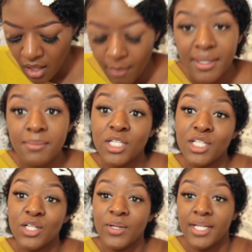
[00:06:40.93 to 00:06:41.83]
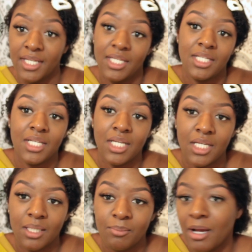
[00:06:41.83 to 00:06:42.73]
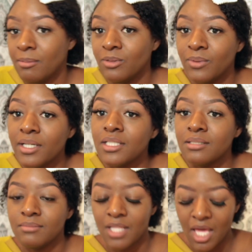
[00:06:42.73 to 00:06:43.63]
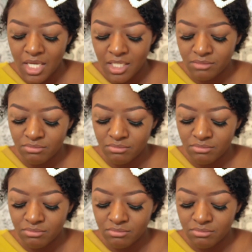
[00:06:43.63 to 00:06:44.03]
But I'm gonna go ahead and probably wear them like